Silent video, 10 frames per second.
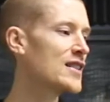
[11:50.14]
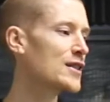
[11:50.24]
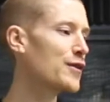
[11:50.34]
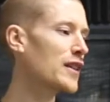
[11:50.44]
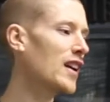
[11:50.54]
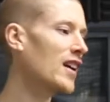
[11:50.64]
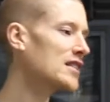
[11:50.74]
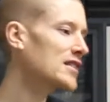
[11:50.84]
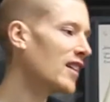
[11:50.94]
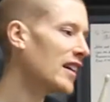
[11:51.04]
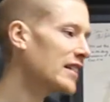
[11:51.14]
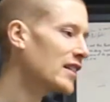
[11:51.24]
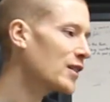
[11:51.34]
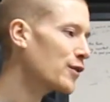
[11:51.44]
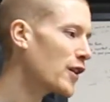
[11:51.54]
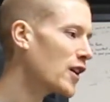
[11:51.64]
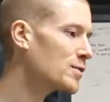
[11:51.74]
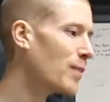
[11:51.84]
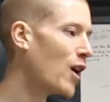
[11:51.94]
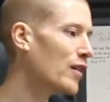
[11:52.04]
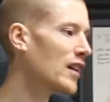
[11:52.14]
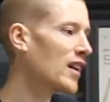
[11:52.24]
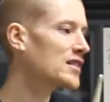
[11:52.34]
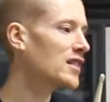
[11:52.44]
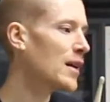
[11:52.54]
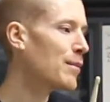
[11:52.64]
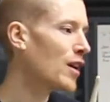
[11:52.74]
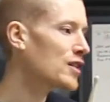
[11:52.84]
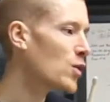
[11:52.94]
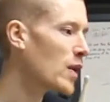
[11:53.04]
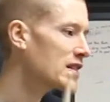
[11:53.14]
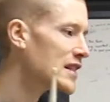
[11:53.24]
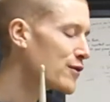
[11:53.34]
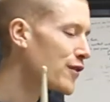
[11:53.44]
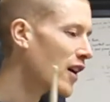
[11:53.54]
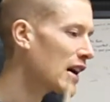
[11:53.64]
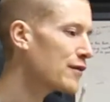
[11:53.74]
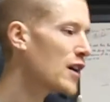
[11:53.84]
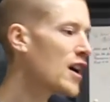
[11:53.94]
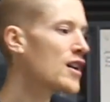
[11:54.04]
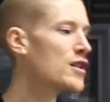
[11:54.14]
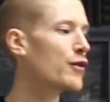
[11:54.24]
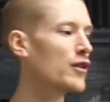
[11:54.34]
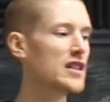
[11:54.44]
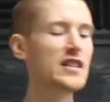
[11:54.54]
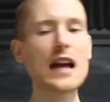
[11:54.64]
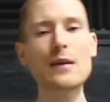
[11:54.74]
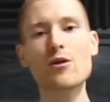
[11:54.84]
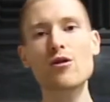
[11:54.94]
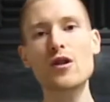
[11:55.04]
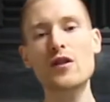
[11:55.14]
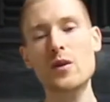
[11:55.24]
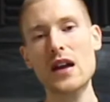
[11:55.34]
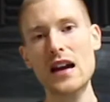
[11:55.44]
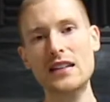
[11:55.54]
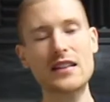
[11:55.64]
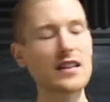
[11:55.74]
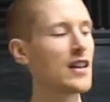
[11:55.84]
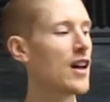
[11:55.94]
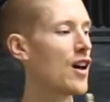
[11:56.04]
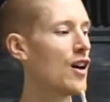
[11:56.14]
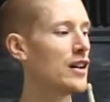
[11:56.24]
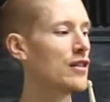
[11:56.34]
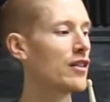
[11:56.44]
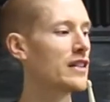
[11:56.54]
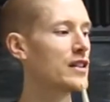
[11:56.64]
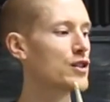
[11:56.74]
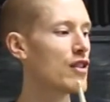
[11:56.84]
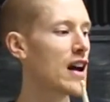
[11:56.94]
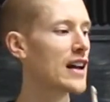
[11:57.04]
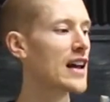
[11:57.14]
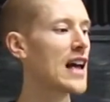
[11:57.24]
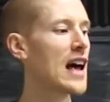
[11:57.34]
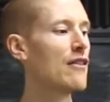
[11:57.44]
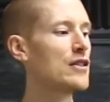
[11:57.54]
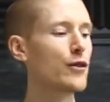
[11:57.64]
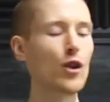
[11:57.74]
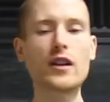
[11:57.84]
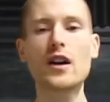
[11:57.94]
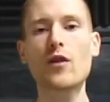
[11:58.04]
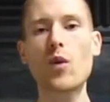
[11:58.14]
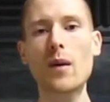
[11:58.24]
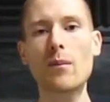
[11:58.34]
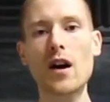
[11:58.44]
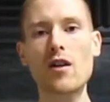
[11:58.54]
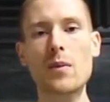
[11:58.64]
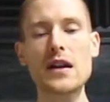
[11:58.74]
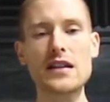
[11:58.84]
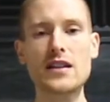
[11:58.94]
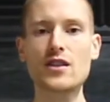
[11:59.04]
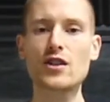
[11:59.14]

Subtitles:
So for the last line, the first bar of the last line, bar 25, you've got the same groove that we had in earlier on in the track, and then you've got another 1 bar repeat.